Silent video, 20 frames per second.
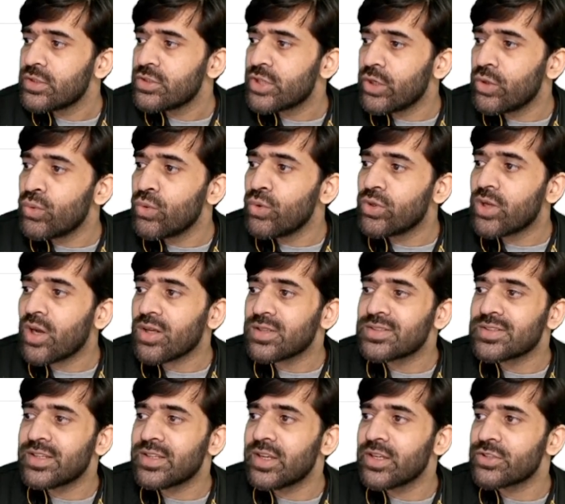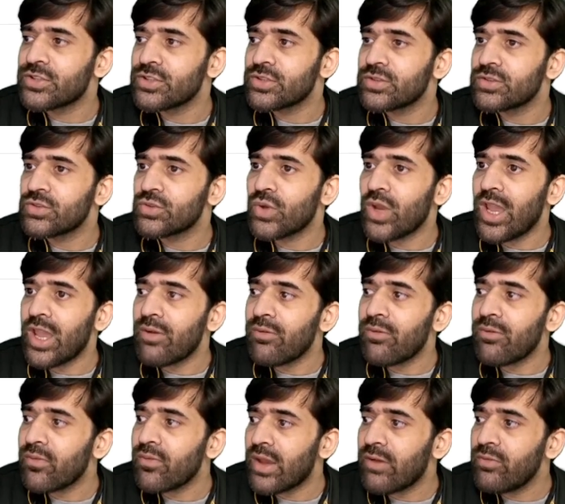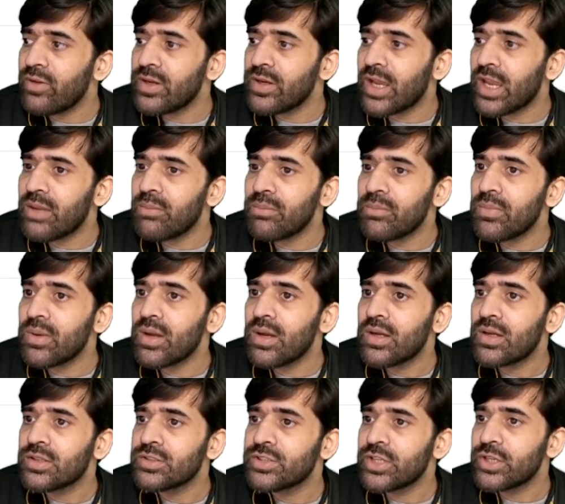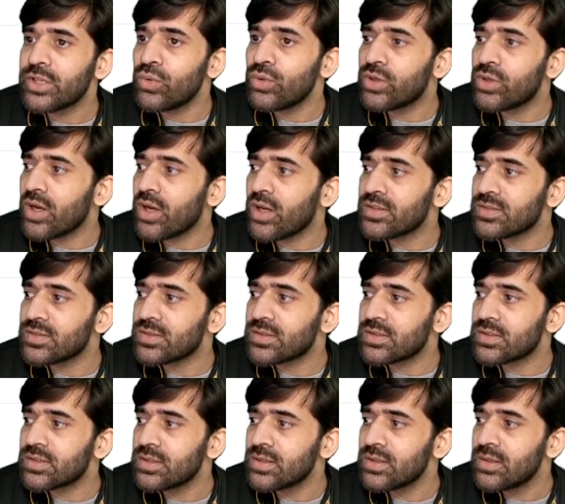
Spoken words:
schedule task creation. So every time schedule task